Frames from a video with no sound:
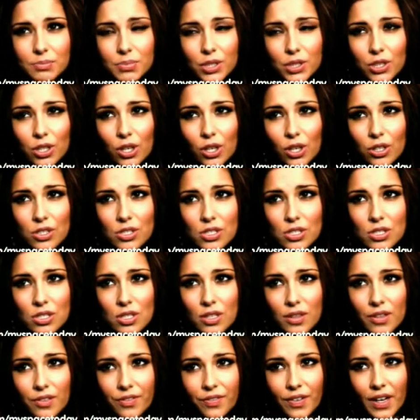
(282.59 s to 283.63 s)
because
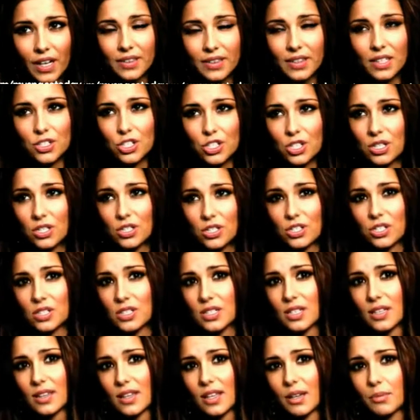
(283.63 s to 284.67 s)
the fact that she can just
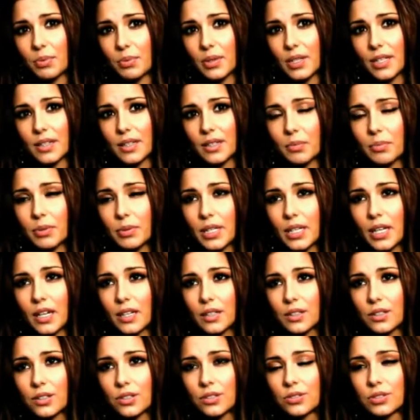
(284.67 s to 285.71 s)
sit there playing the
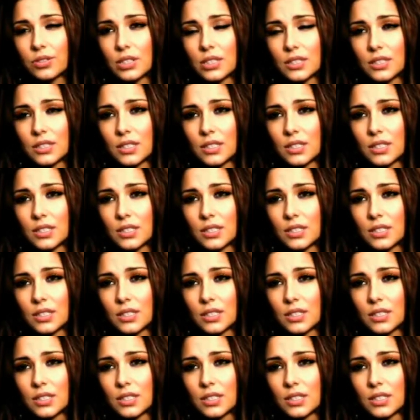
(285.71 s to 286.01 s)
piano